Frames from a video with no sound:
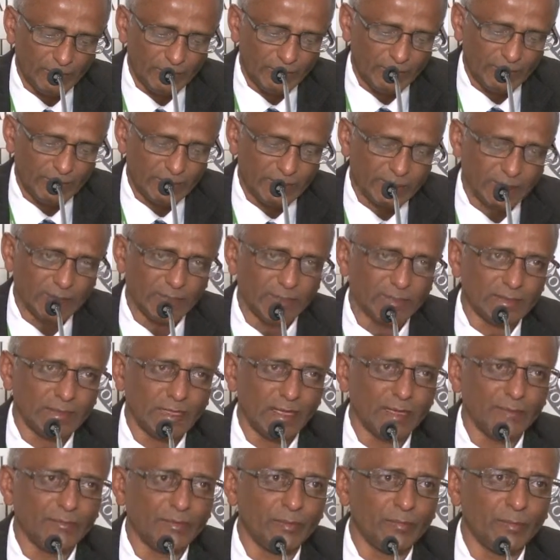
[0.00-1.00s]
GST is
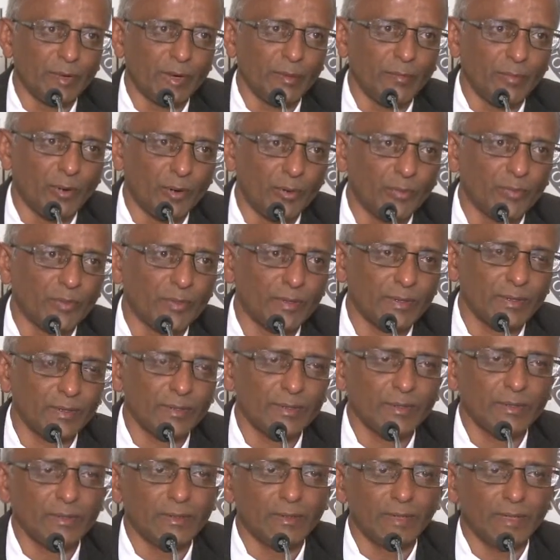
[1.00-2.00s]
levied by both
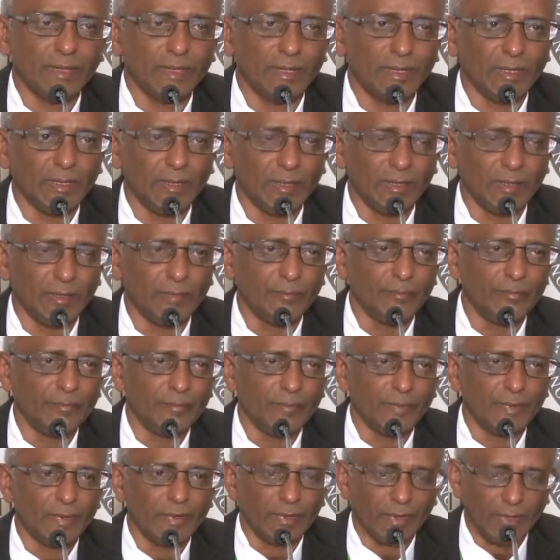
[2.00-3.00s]
the
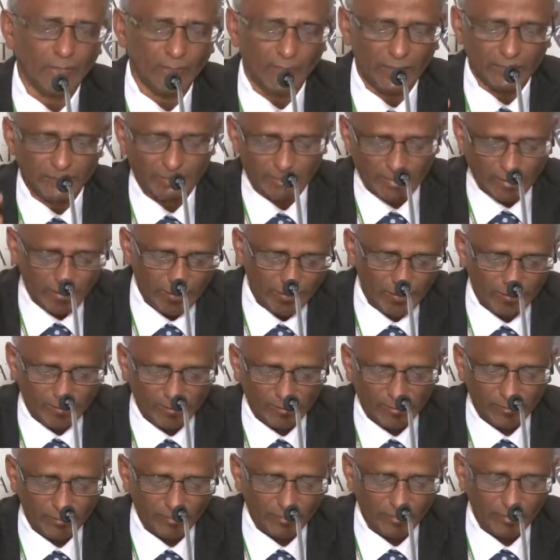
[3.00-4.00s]

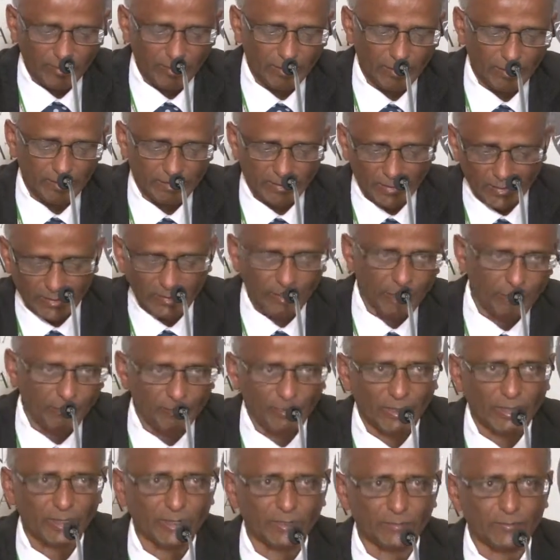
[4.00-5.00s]
state
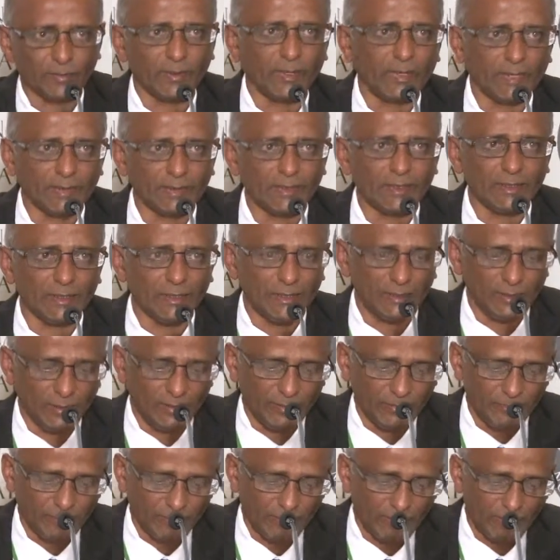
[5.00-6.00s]
government as well as the
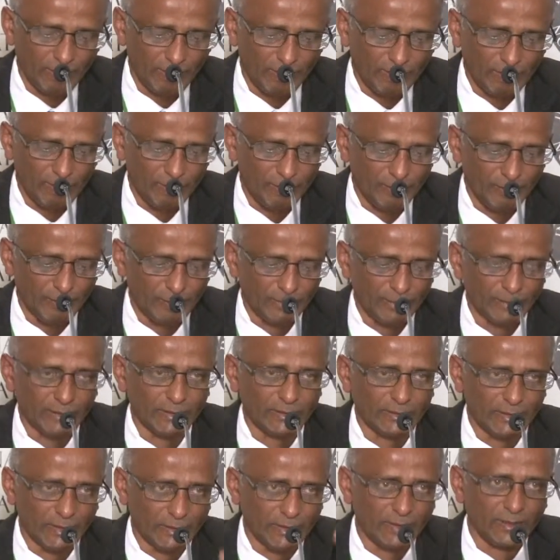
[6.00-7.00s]
federal government, the
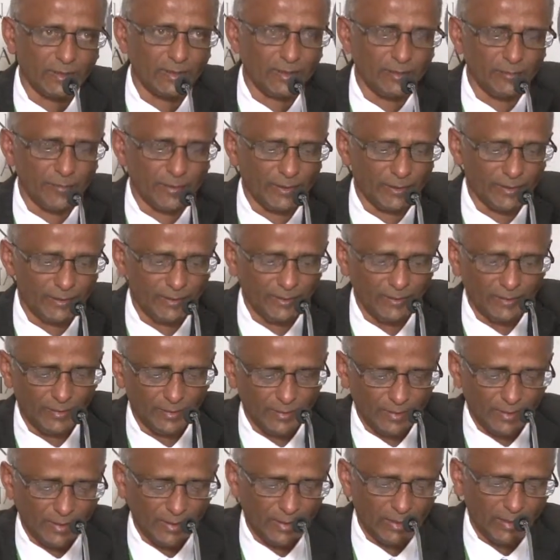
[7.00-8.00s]
central government.
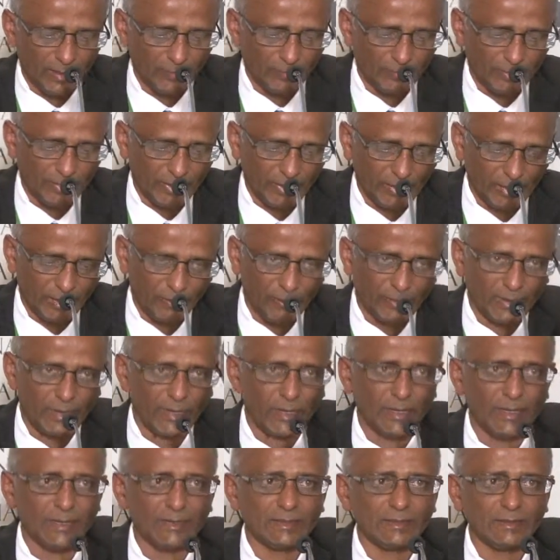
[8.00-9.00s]
In our
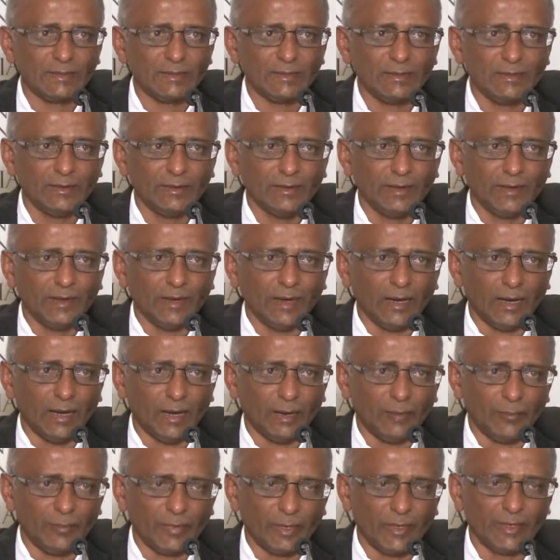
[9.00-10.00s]
case,
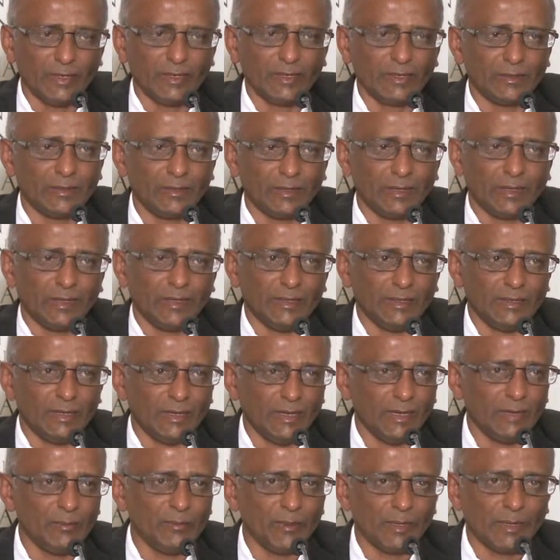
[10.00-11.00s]
and it in the
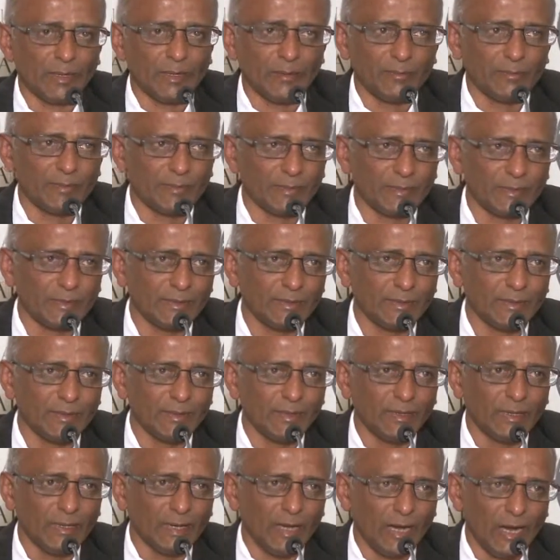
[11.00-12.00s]
end becomes
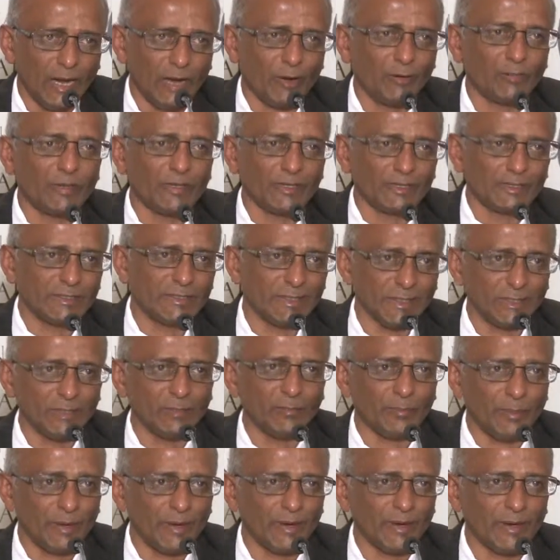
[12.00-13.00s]
how they share the
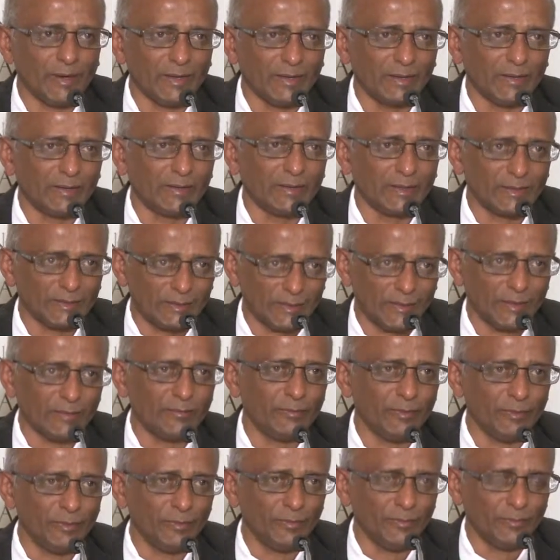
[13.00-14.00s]
pie, the tax
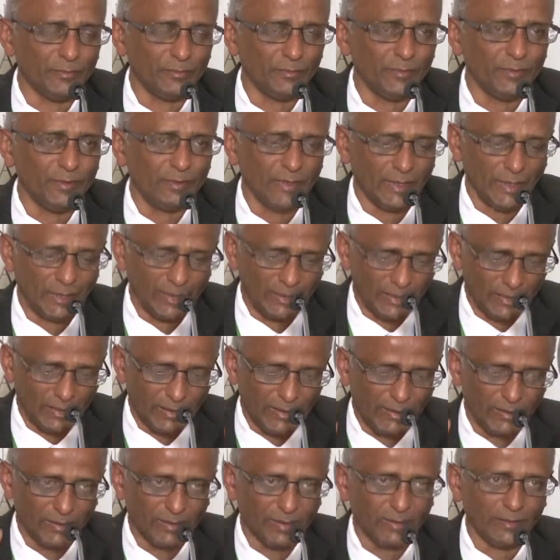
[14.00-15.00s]
revenue, and
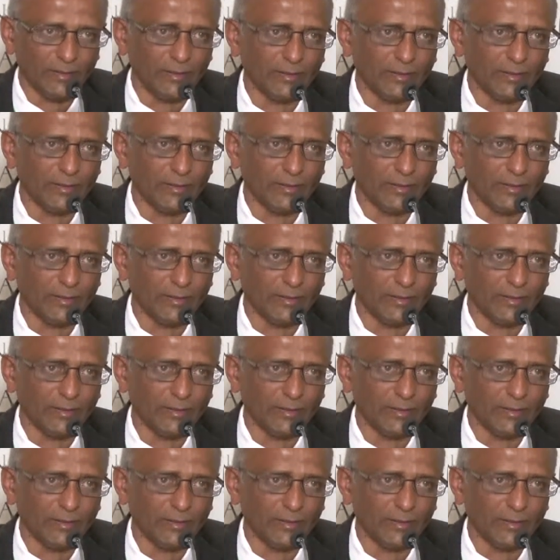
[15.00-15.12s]
they